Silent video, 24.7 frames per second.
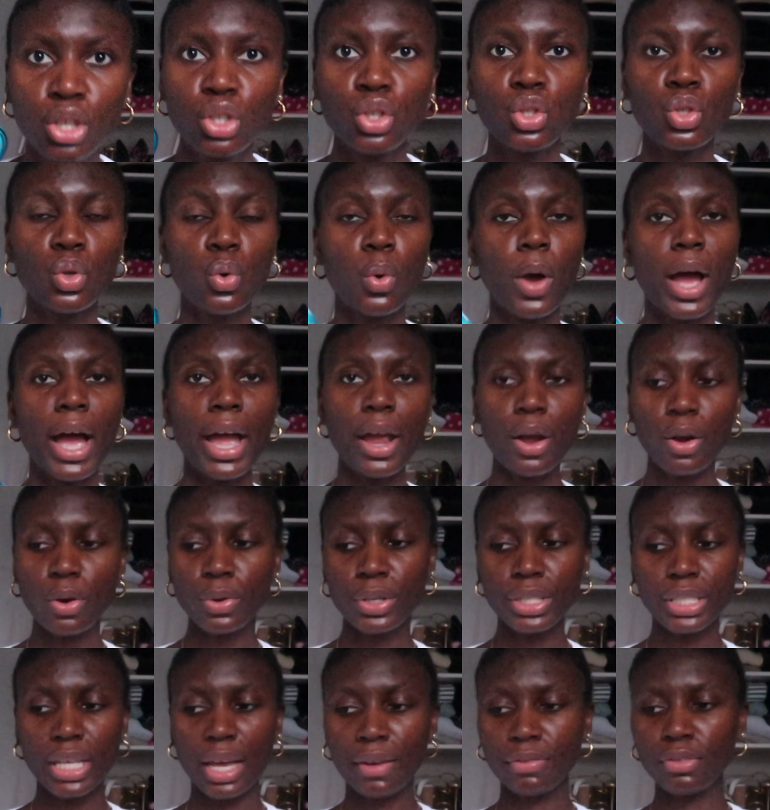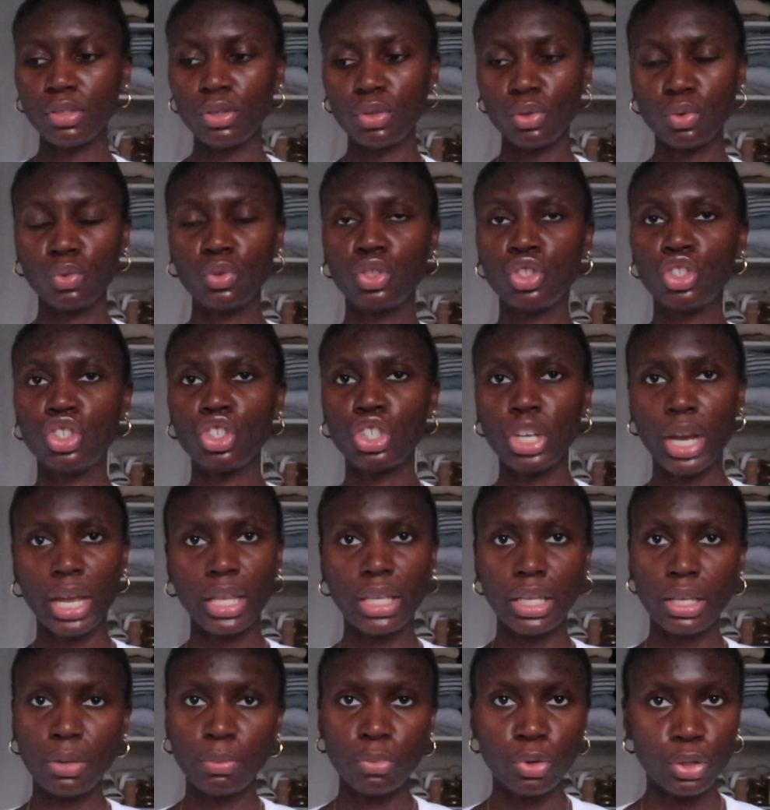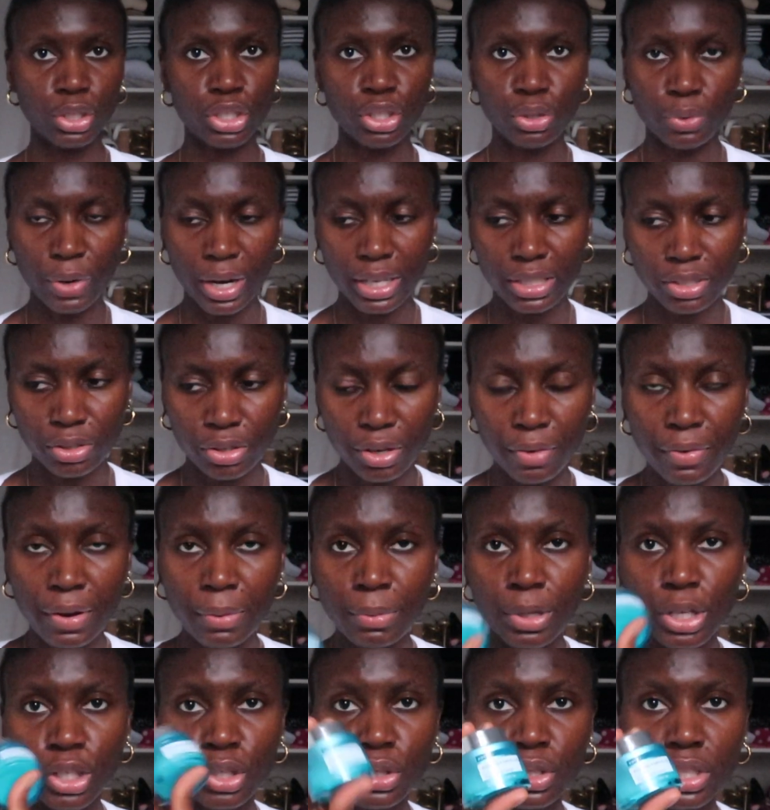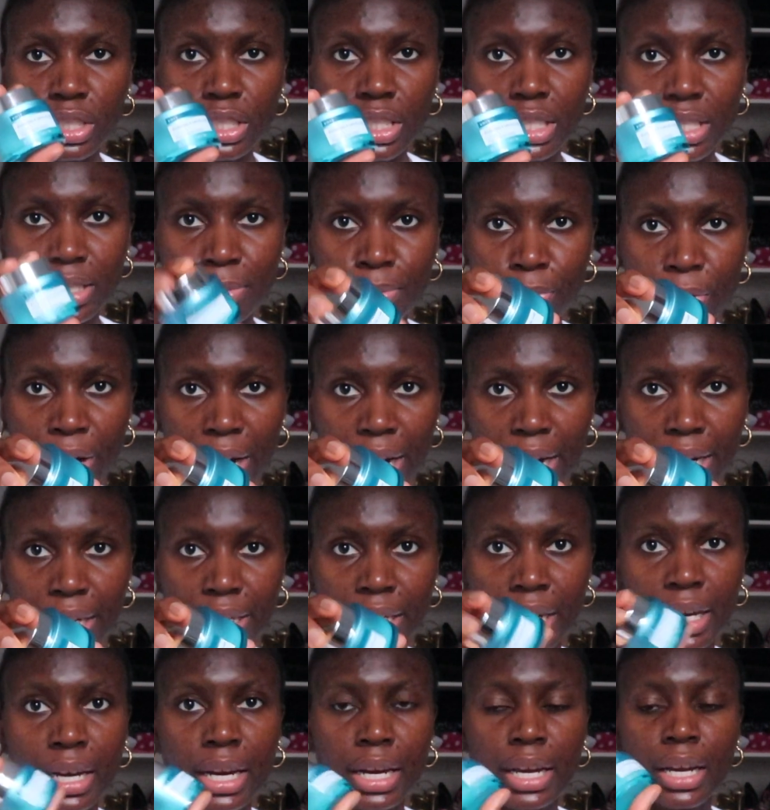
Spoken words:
So I always have to use jelly moisturizer. If I'm not using this brand,